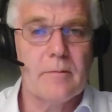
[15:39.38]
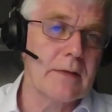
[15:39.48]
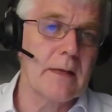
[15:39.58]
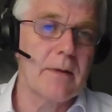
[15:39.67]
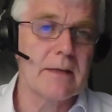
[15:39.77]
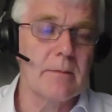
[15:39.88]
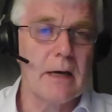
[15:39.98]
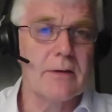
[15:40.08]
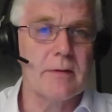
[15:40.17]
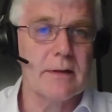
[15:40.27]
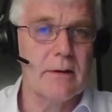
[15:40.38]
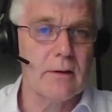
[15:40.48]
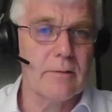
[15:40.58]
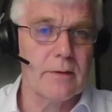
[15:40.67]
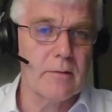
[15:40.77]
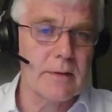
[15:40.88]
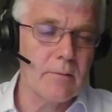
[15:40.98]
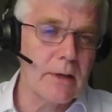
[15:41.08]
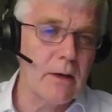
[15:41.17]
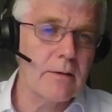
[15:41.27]
obviously placing batteries in all of those.
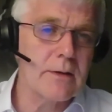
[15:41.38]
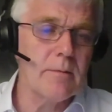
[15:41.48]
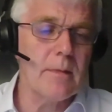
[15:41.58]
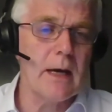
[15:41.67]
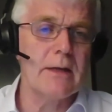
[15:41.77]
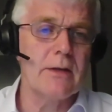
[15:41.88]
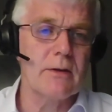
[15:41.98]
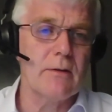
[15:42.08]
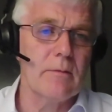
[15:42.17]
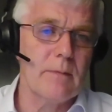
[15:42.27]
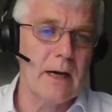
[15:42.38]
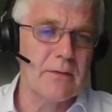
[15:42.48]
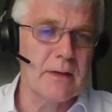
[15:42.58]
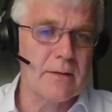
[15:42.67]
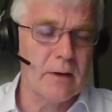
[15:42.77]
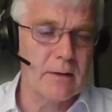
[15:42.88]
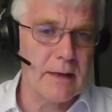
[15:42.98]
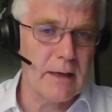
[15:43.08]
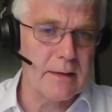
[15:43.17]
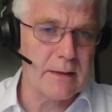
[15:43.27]
We also manage batteries of all
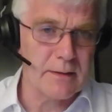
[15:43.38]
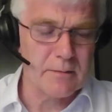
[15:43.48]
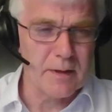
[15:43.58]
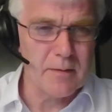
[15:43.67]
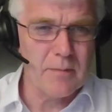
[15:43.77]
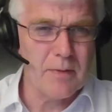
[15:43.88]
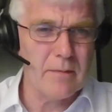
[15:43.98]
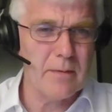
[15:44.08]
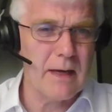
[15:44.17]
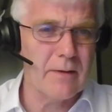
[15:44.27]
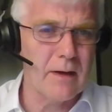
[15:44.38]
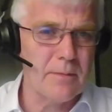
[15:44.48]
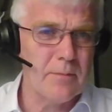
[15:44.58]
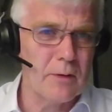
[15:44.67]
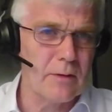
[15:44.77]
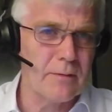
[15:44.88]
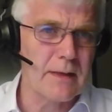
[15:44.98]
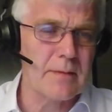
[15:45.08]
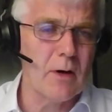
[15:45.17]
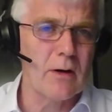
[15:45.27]
sizes. So we would probably have a lot more of
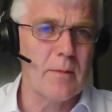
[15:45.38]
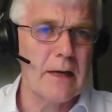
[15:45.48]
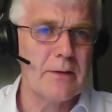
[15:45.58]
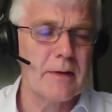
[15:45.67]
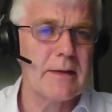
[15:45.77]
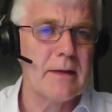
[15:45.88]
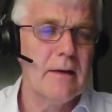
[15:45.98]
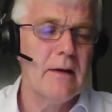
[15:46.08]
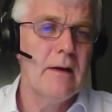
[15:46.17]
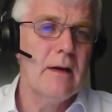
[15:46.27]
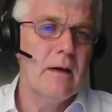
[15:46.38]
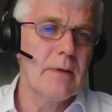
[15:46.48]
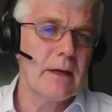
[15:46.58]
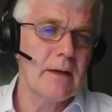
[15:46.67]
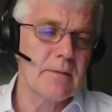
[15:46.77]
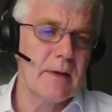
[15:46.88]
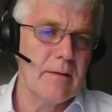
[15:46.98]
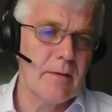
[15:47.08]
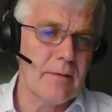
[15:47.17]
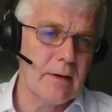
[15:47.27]
the smaller batteries, because we
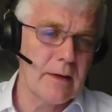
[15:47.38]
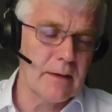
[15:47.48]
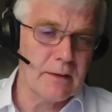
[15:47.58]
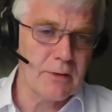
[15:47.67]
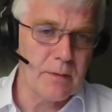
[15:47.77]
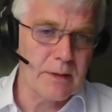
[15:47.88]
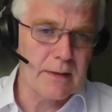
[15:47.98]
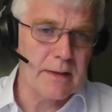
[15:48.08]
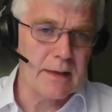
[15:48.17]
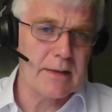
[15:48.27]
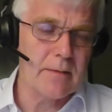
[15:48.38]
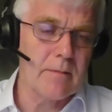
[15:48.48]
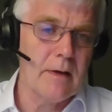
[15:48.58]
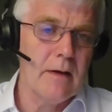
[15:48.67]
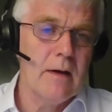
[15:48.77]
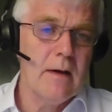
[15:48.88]
have a fairly distributed system